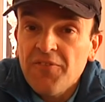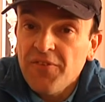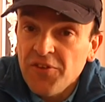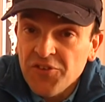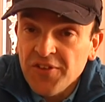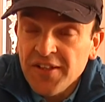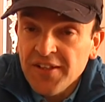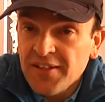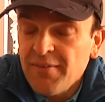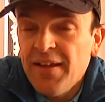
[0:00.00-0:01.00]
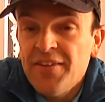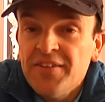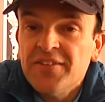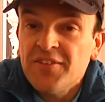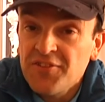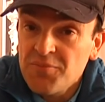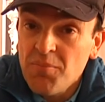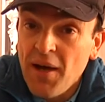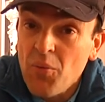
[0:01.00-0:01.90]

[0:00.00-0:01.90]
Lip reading: fishing and this is my